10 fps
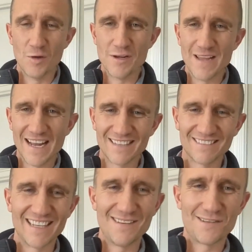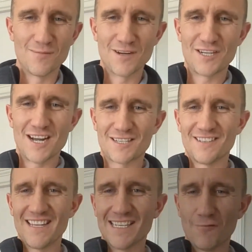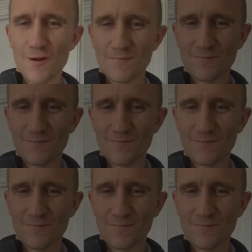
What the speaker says: you get it. Thank you so much, Josh. Thanks, everyone.